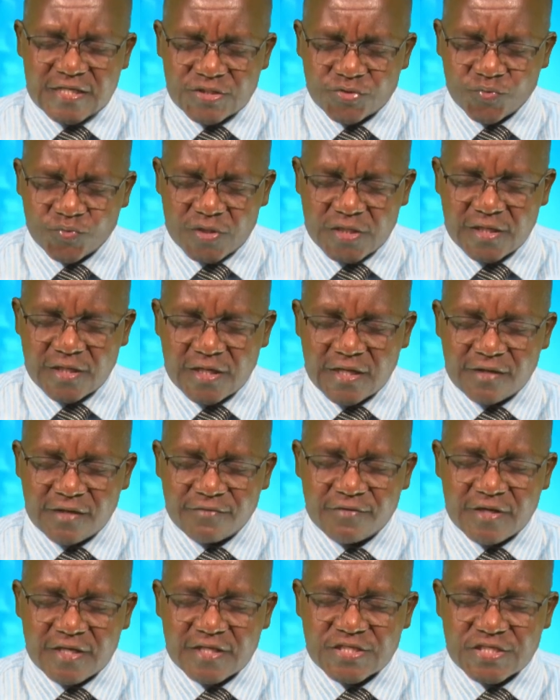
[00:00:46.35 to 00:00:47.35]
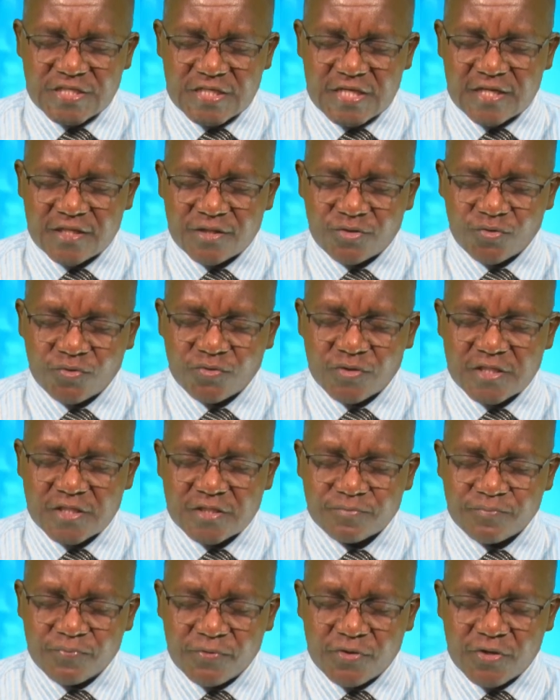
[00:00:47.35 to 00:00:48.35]
As we even share
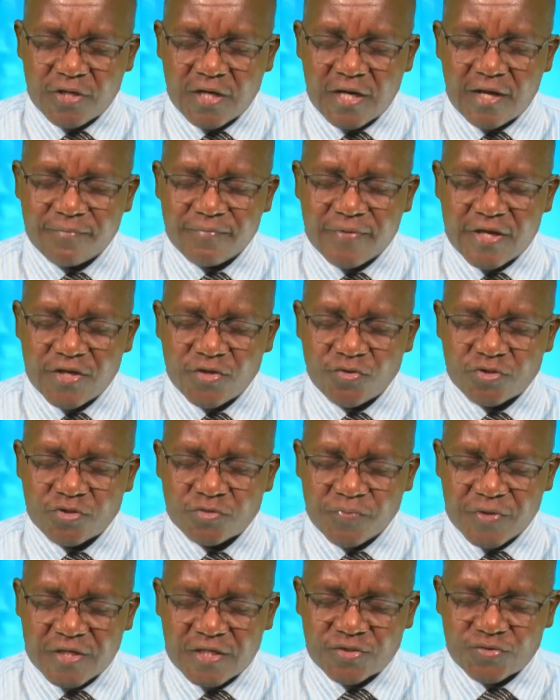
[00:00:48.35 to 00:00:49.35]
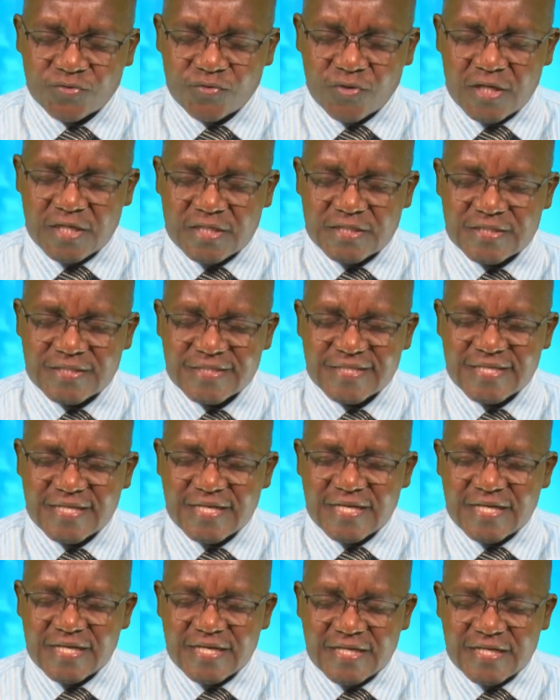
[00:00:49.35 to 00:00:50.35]
through this program, may you speak to
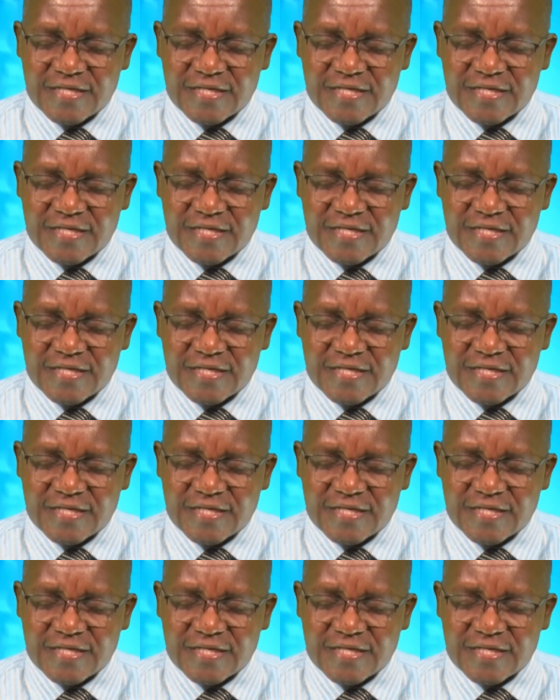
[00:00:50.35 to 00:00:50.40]
us